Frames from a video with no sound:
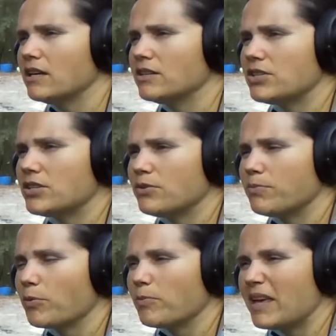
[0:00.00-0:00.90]
to
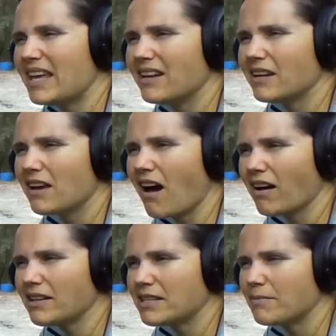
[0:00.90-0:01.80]
permit
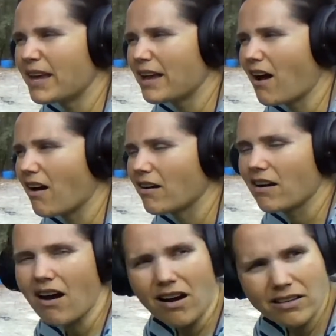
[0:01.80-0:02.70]
God to make our
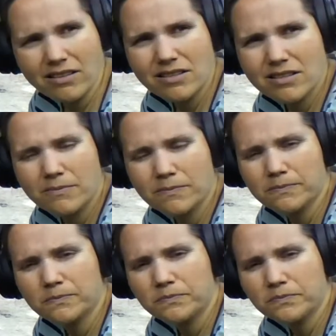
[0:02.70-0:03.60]
hearts
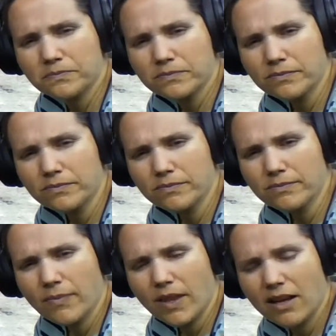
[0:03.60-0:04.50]

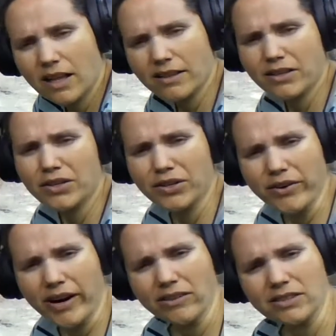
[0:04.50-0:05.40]
like the good
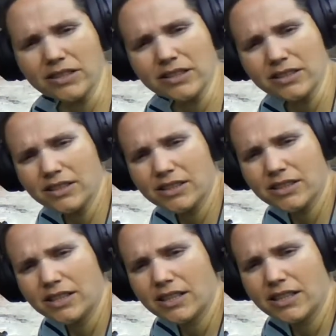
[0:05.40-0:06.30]
ground.
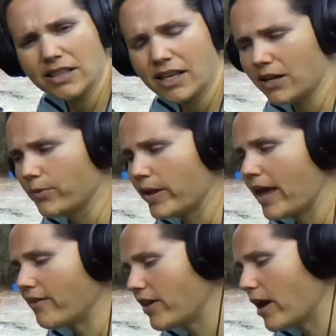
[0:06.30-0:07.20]
And we
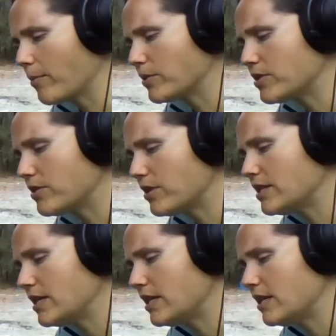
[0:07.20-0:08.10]
have the
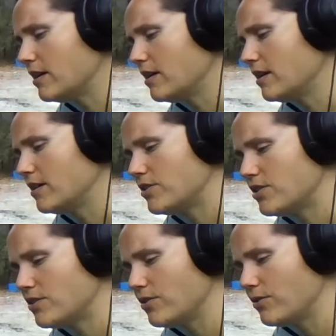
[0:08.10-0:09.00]
opportunity
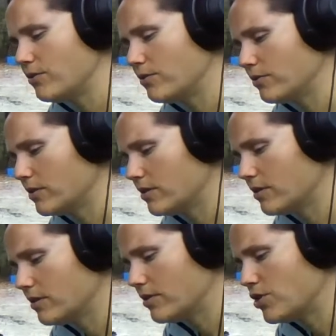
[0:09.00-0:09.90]
to
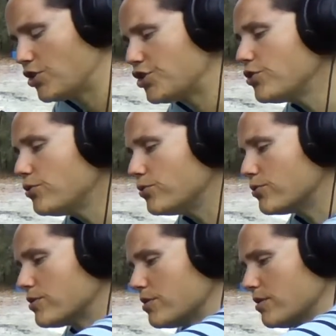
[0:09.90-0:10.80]

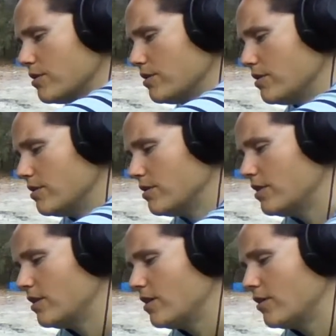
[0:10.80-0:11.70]
choose
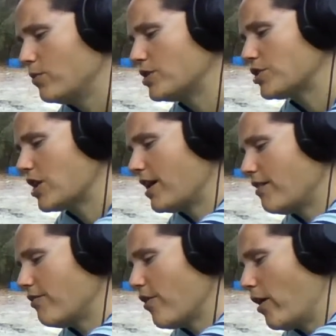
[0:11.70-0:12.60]
which kind
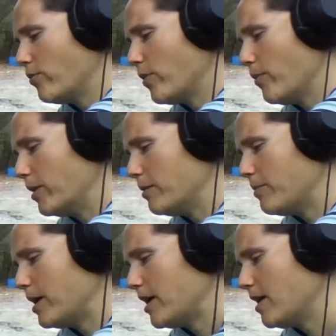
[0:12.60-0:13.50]
of ground we want to
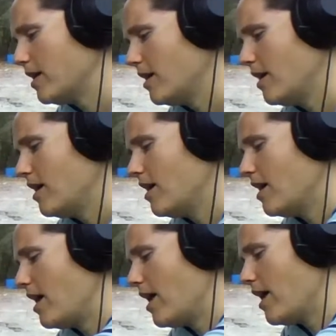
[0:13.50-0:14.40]
be.
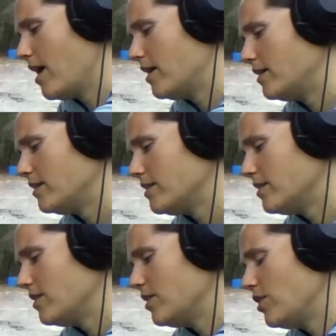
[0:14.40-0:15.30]
And,
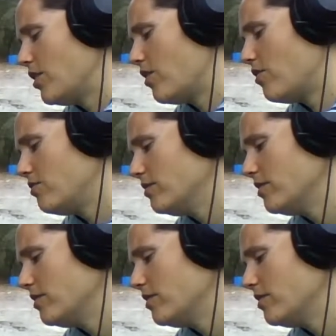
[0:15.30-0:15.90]
you know,